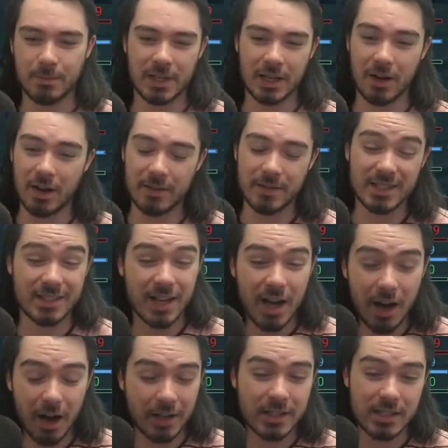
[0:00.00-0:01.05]
But no, I just,
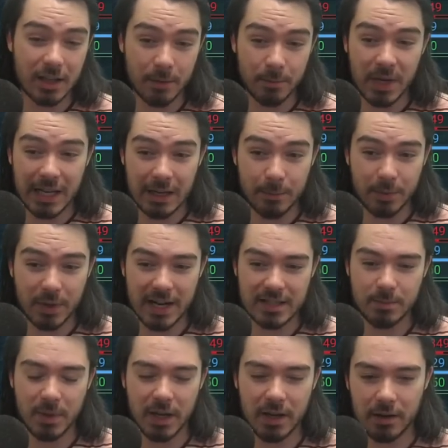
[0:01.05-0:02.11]
honestly, I'm really
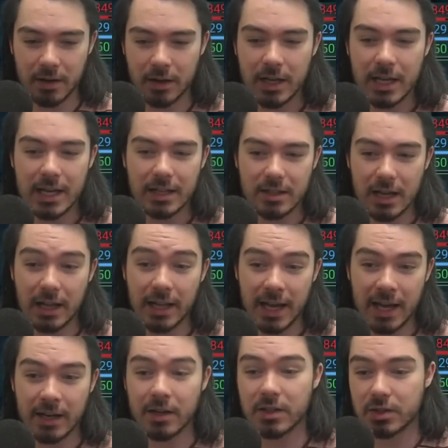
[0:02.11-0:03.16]
impressed by her.
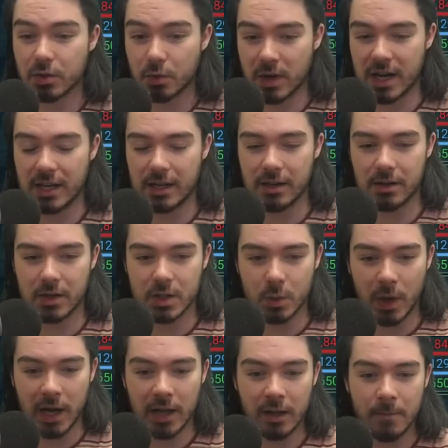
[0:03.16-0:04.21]
Deliana is great here as
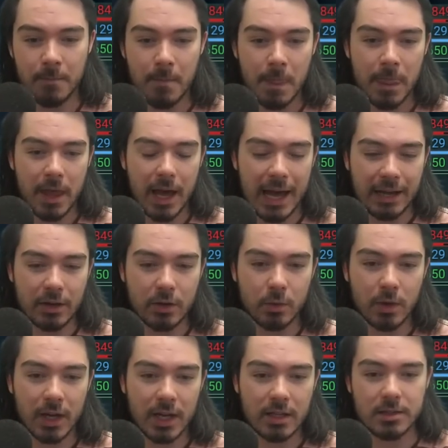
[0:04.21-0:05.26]
well.
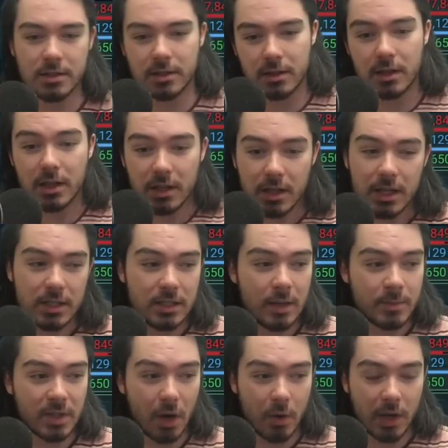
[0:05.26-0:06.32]
Anchorite, he
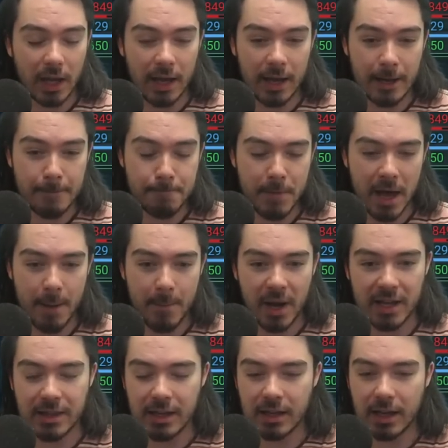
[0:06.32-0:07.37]
seems okay. Um,
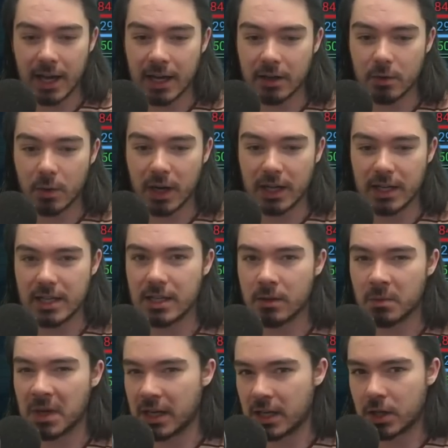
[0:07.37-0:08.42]
I think Anchorite, he
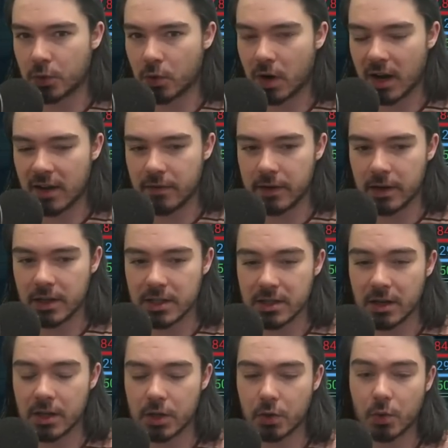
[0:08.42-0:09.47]
didn't really thrive here. He's
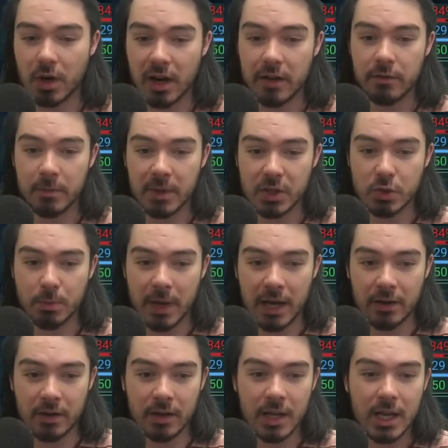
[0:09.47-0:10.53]
going to thrive much
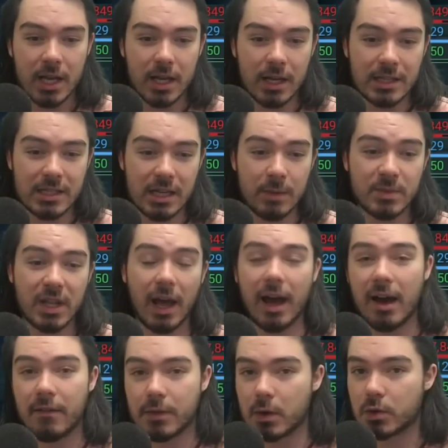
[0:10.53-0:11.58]
better in teams that
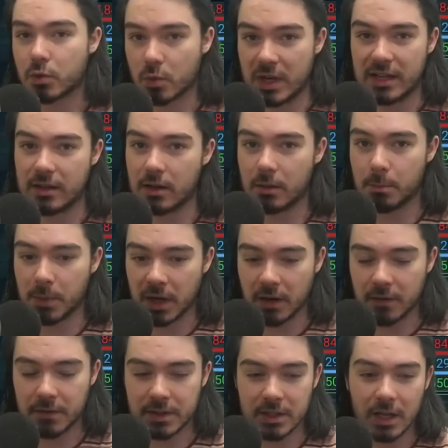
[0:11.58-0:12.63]
have those really good
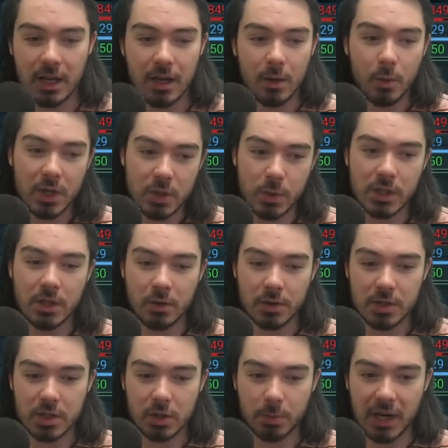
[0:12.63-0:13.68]
buffs, which we don't
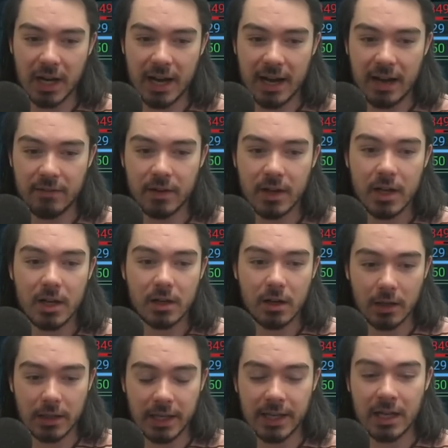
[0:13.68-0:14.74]
super have.
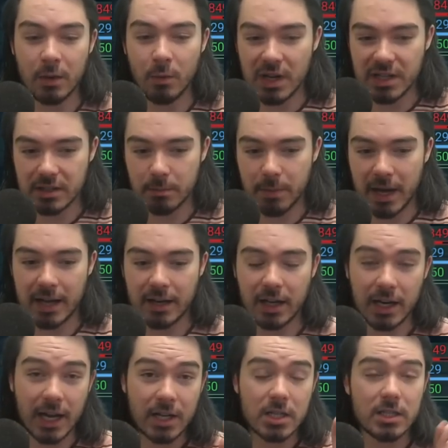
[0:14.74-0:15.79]
Carlinia wasn't bad.
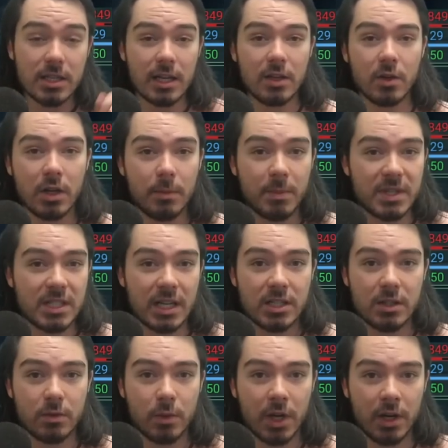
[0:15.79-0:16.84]
I'd actually say you could
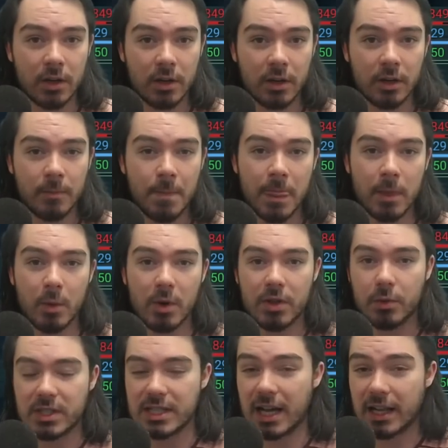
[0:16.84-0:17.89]
potentially run her with a
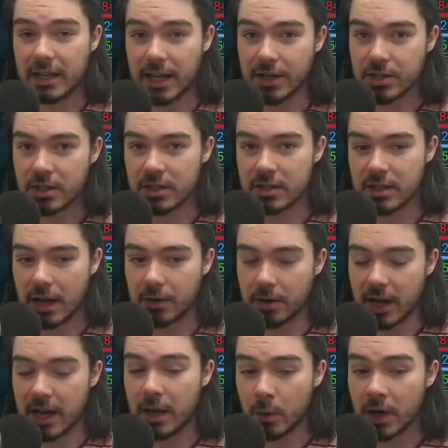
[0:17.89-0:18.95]
retaliation set.
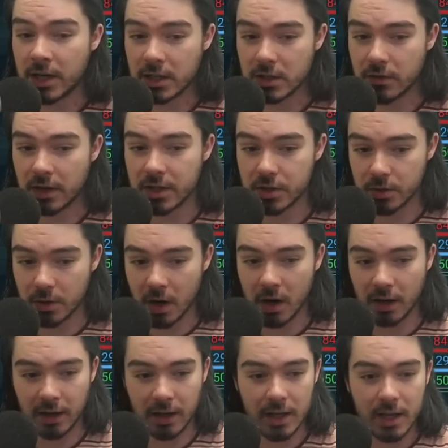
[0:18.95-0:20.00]
Her A1 is very
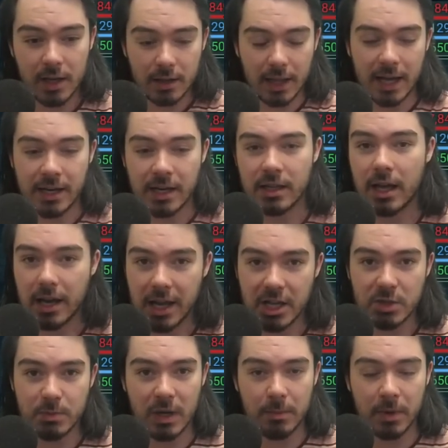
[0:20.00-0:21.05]
strong. Landing that
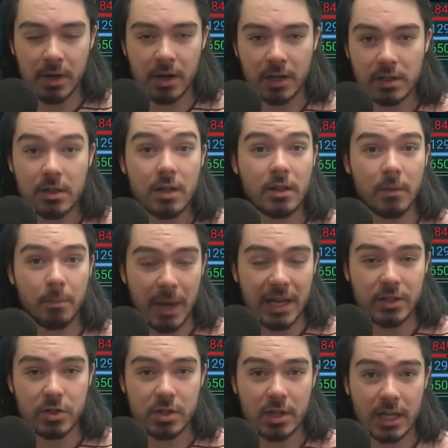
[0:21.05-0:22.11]
HP burn is not the
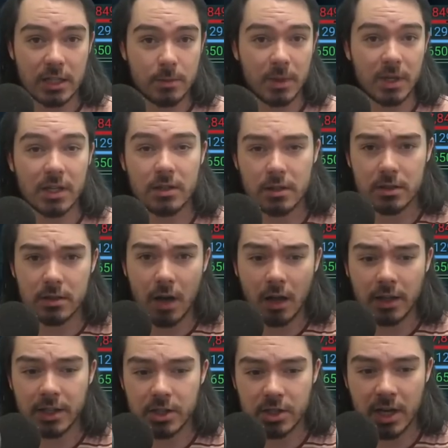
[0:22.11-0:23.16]
best chance, but it's a
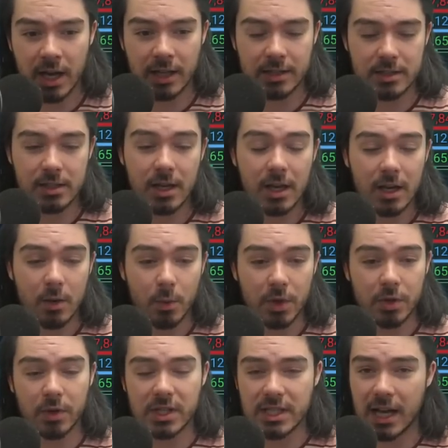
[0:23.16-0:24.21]
solid chance
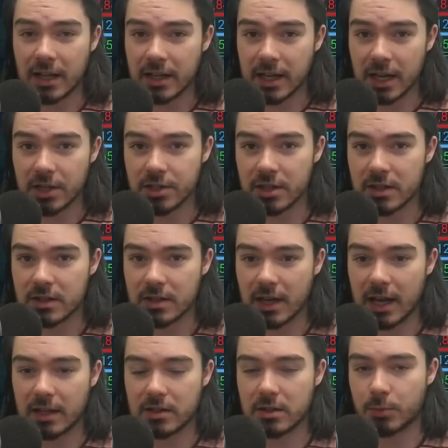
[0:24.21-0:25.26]
with a retaliation
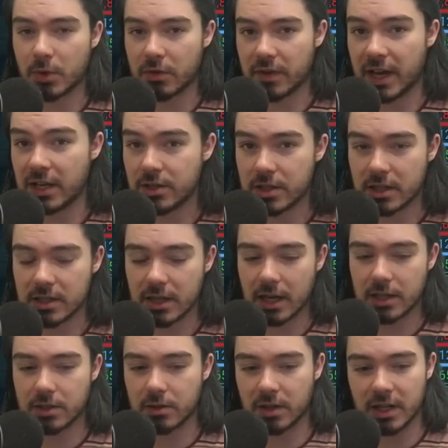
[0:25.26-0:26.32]
set, some revenge
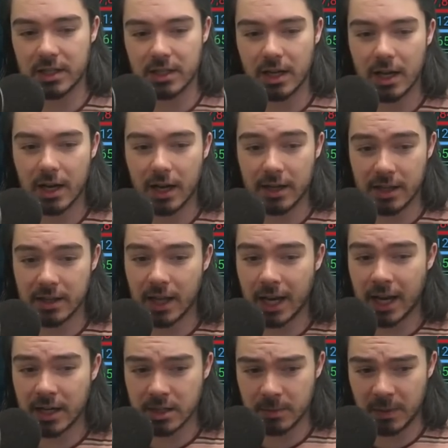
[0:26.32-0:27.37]
accessories. I think
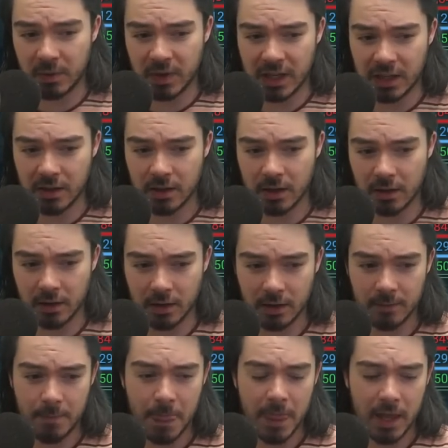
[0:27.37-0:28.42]
that'll actually be really good on
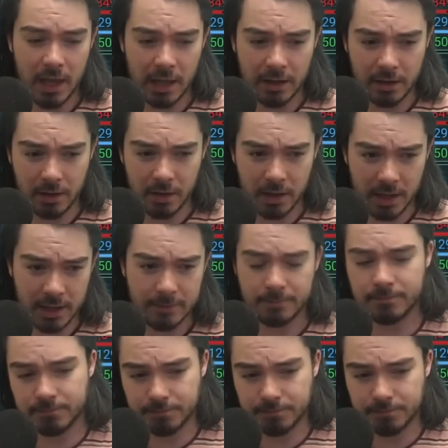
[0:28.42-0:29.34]
her. The other Gurna,